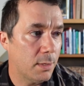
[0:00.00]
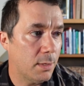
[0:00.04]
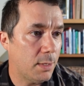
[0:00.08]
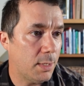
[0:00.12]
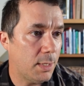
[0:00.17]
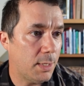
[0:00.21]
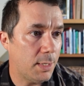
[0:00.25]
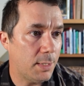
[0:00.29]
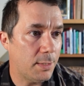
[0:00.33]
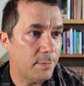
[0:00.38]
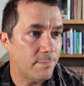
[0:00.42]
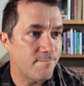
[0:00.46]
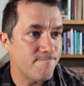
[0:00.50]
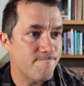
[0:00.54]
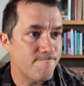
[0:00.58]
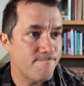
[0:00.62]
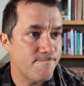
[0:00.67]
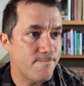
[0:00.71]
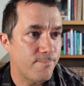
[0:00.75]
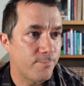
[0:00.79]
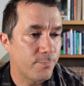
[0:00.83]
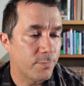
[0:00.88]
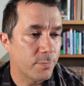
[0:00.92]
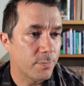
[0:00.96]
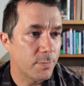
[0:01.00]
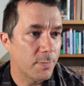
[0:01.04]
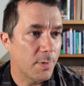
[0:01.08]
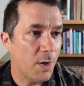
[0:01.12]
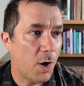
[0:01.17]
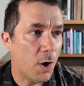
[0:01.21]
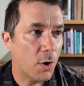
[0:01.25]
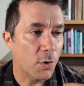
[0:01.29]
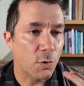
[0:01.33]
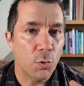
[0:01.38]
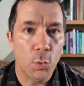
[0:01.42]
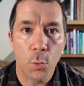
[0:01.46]
our
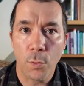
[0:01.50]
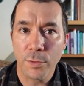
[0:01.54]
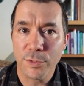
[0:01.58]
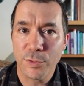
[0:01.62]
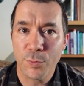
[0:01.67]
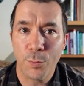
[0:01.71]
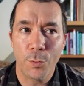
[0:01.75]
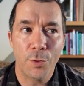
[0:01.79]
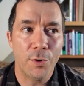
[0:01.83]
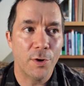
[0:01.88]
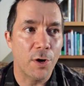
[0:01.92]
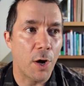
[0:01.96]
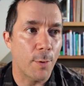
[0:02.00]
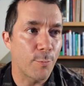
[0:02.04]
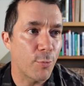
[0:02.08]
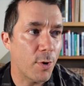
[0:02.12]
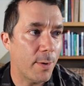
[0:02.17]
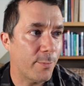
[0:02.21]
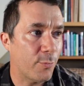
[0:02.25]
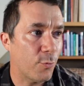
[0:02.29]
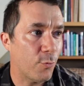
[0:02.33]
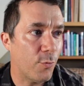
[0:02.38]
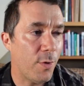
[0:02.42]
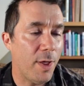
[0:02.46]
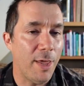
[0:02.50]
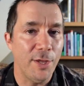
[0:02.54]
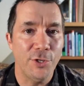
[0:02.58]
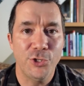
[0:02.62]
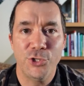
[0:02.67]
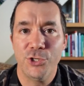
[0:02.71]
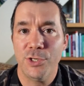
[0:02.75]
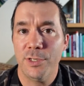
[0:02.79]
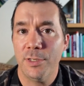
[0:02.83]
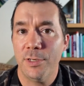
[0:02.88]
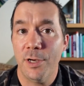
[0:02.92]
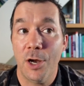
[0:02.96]
coursework, our
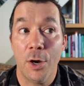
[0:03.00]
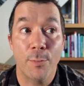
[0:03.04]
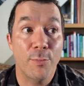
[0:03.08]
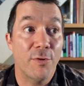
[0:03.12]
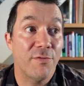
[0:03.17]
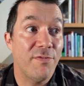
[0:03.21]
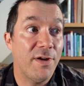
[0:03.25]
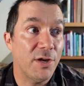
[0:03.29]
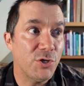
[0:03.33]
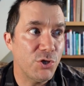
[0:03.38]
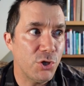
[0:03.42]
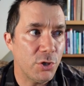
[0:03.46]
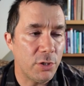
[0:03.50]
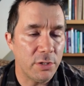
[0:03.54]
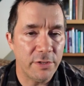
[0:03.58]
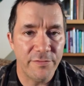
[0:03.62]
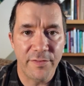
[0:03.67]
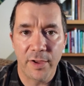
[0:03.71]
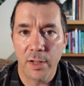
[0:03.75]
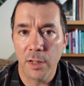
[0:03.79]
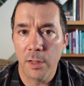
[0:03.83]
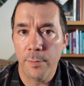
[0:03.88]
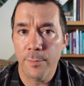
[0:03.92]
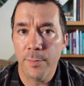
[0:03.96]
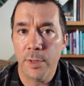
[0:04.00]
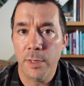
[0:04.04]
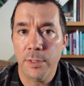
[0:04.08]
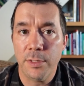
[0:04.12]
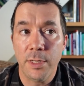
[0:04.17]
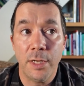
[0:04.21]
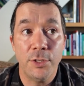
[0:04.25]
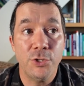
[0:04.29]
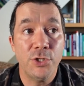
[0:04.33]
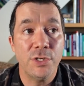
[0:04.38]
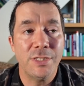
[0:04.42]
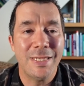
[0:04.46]
preparation, our professional development,
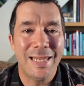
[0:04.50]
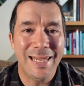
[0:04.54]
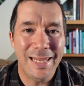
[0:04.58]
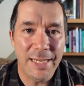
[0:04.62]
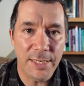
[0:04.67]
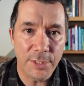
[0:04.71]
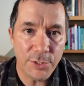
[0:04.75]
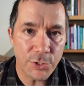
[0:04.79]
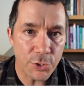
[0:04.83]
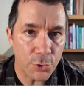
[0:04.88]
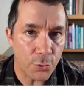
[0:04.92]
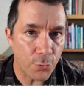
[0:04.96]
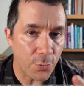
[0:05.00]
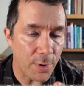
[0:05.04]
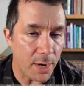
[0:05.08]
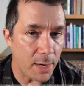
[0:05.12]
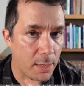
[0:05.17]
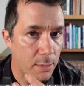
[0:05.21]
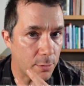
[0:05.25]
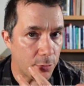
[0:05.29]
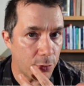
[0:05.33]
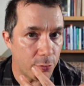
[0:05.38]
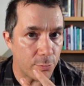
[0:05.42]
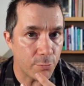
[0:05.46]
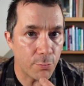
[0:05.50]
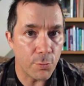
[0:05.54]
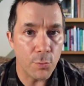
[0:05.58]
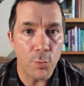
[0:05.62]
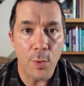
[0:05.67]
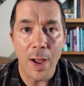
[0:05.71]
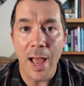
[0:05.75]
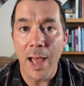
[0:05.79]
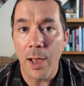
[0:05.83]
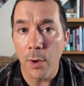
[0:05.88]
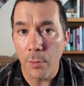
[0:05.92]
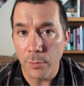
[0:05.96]
and just integrate it
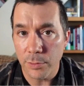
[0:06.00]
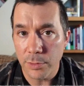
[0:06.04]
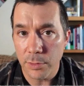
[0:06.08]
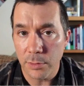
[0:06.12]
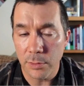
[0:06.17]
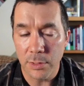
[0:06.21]
throughout,